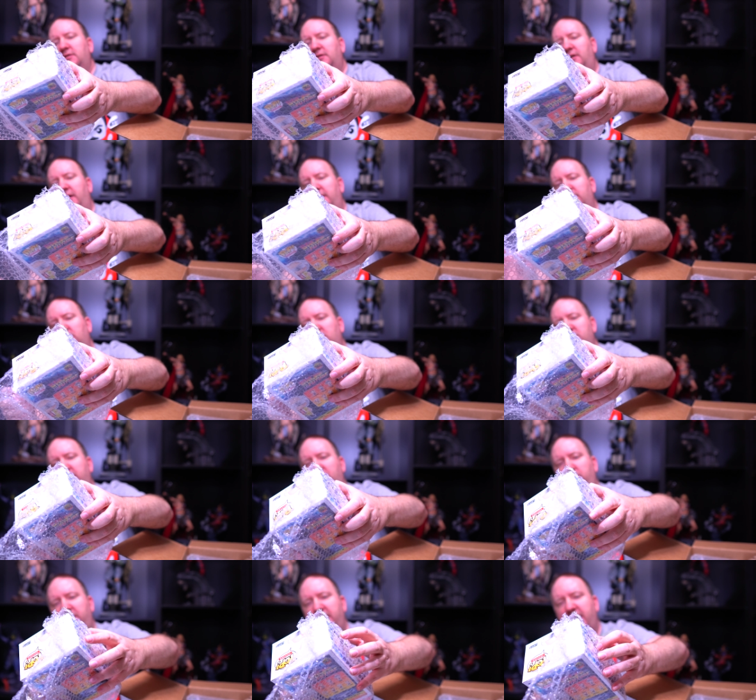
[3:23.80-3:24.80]
All right, looks
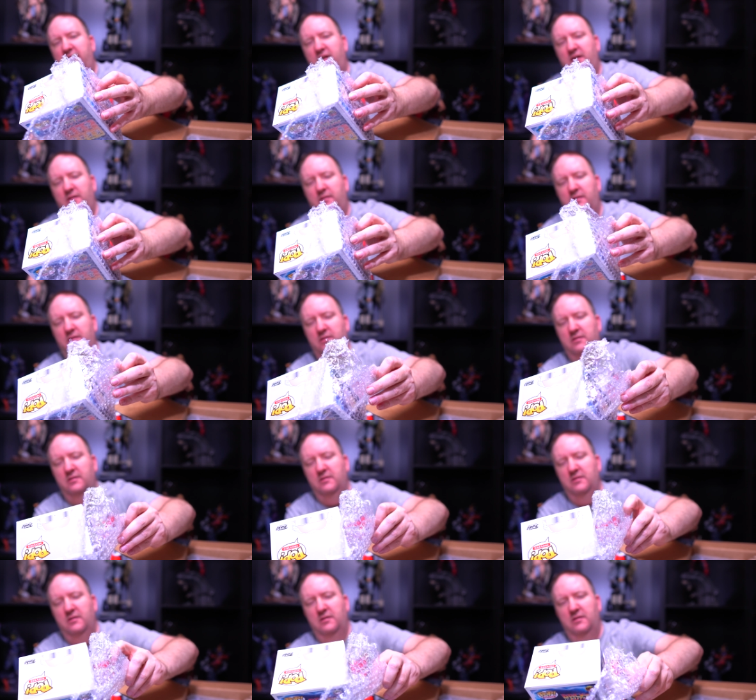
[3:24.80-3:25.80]
like we got a
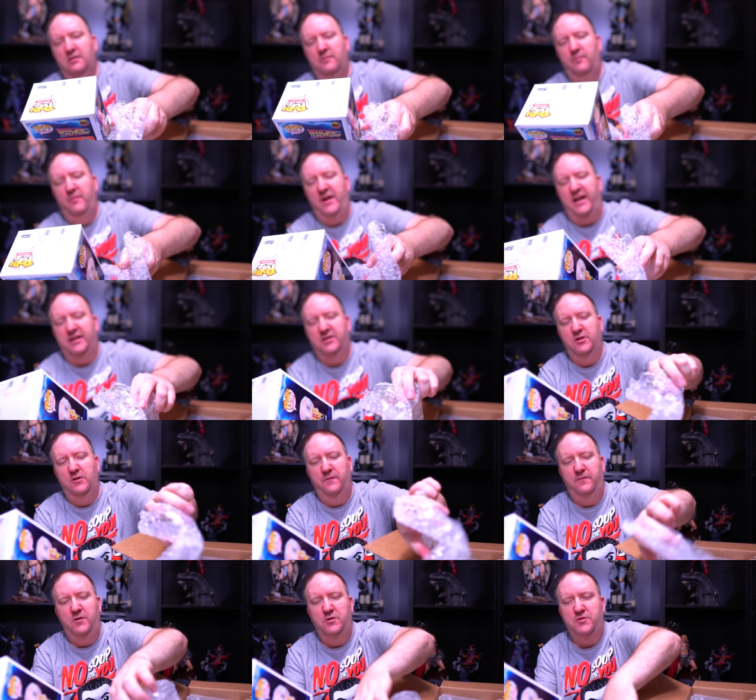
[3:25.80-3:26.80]
Back to the
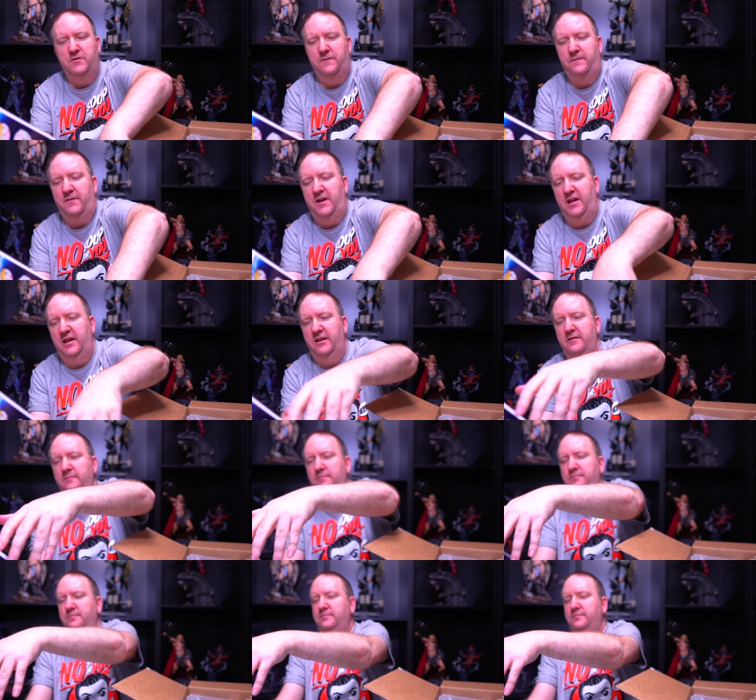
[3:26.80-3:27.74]
Future fan.